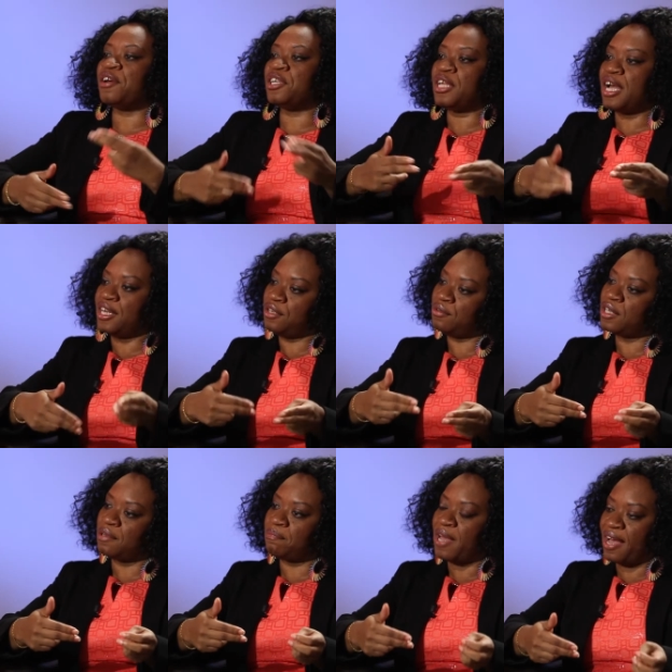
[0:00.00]
do you
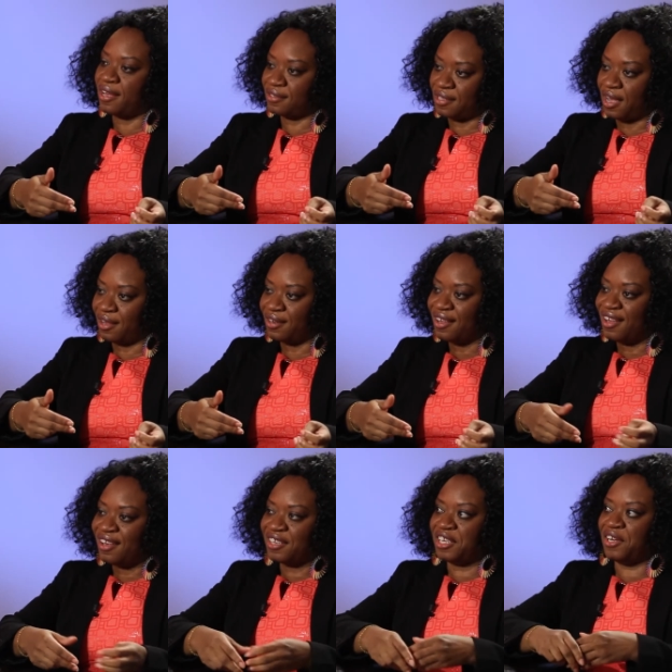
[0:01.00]
get past that?
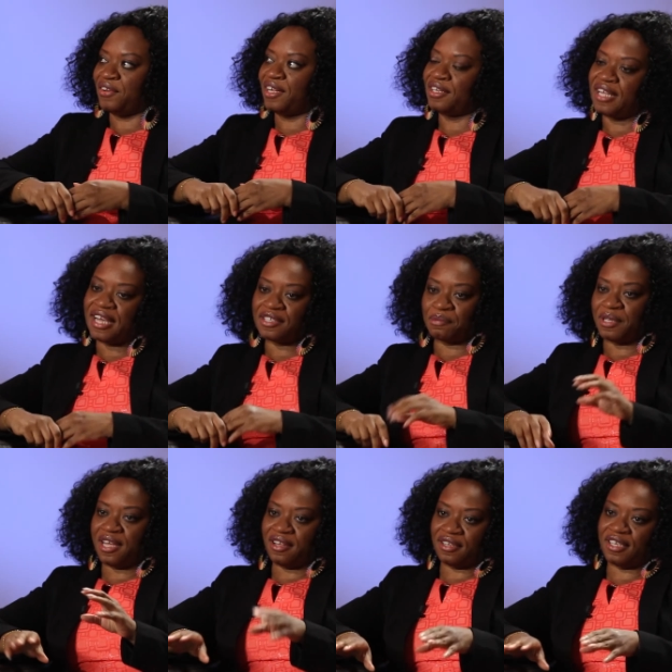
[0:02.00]
And last but
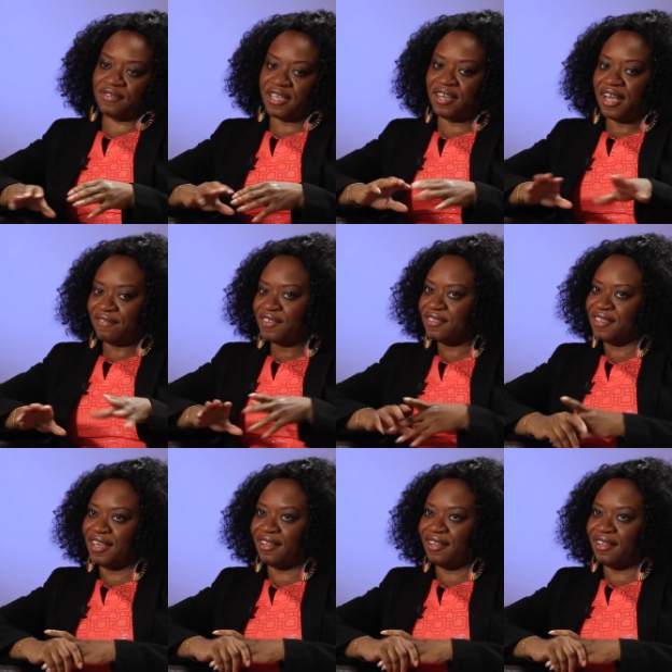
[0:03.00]
not least, I'd have to say